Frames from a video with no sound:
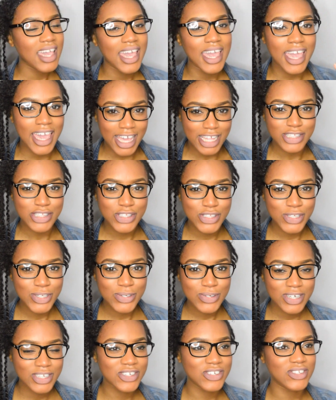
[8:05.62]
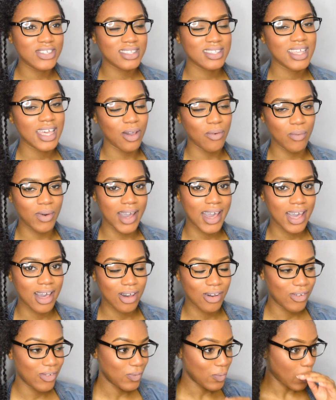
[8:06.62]
it hits you and you're just like,
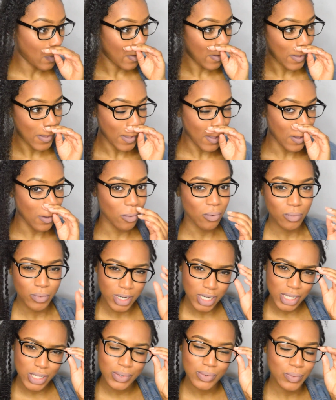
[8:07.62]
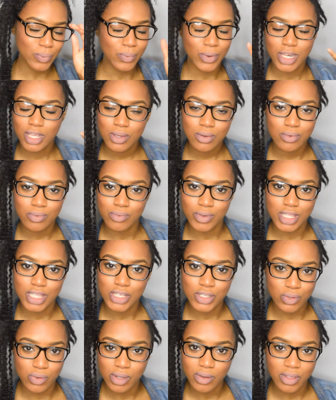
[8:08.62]
wow, what are you
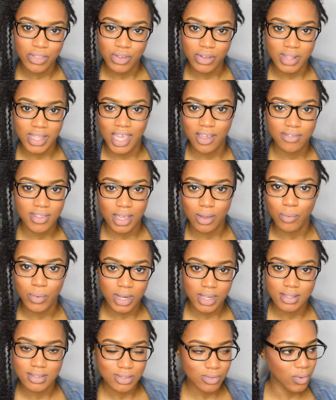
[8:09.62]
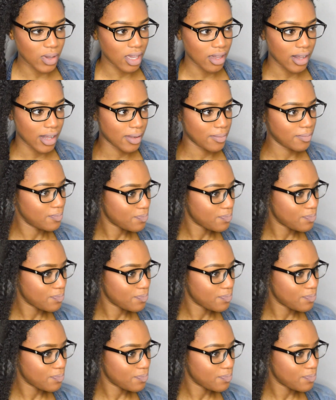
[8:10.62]
really doing with your life? Like what is going on?